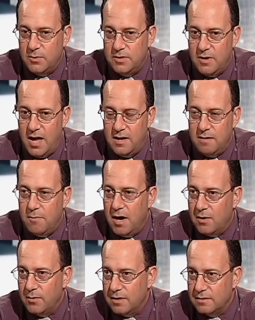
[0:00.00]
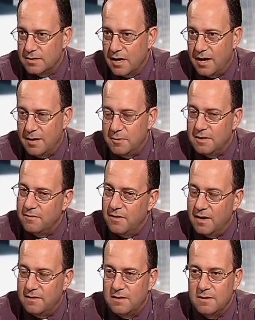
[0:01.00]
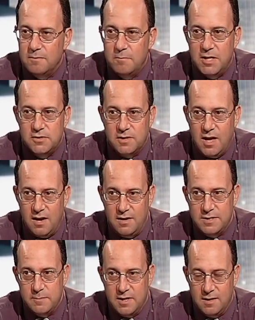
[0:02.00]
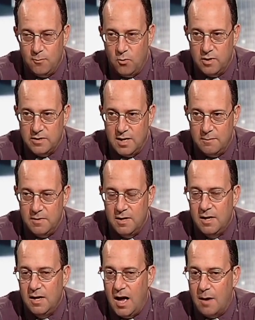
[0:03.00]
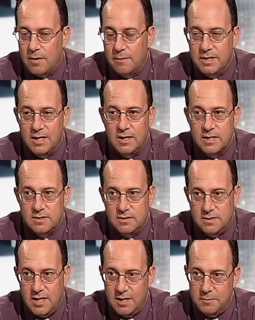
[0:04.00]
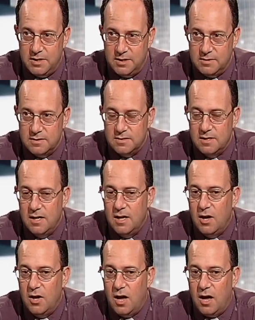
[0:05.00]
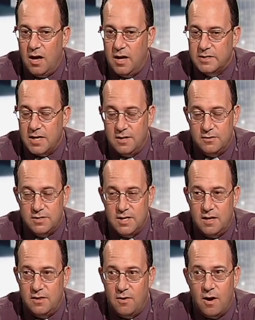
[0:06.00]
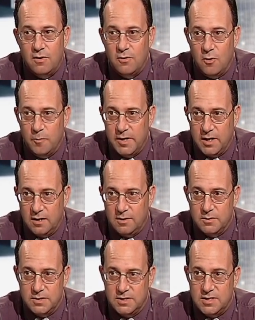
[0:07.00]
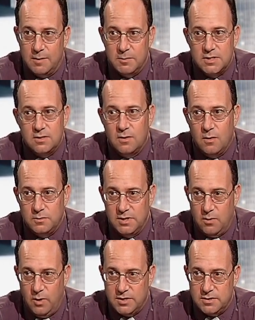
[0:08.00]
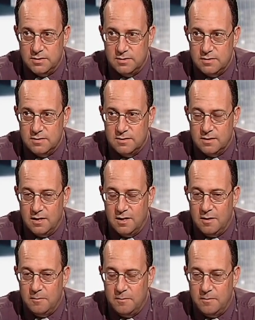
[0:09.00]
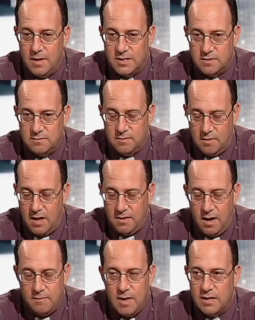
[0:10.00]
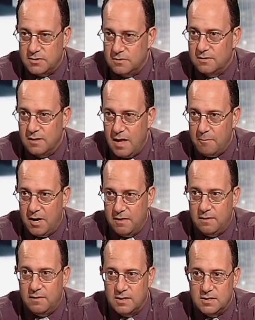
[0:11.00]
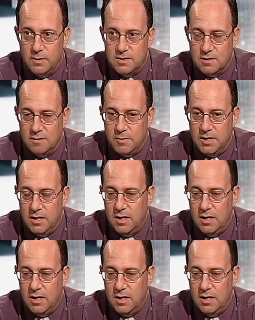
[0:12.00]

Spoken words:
when you add in moderator time and the fact that the major candidates may get more time, I'll probably get less than 10 minutes. As I understand it, there are no opening and closing statements. There are only questions. I'm not certain of that, but I think that's the way it's going to be.